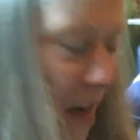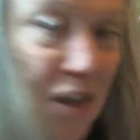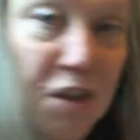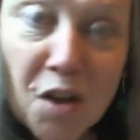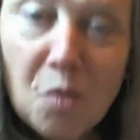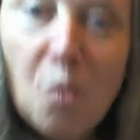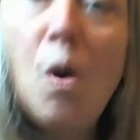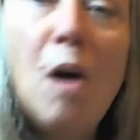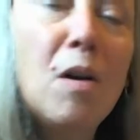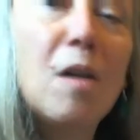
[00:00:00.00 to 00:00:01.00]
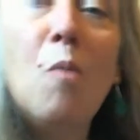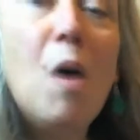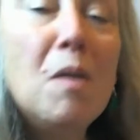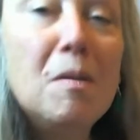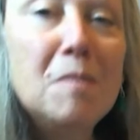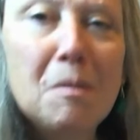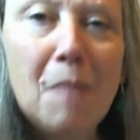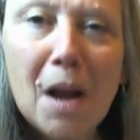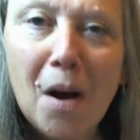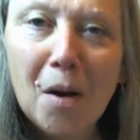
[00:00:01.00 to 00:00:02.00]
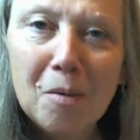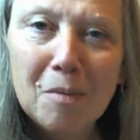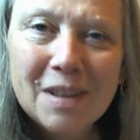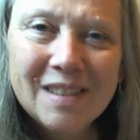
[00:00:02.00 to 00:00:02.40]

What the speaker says: So welcome to my home.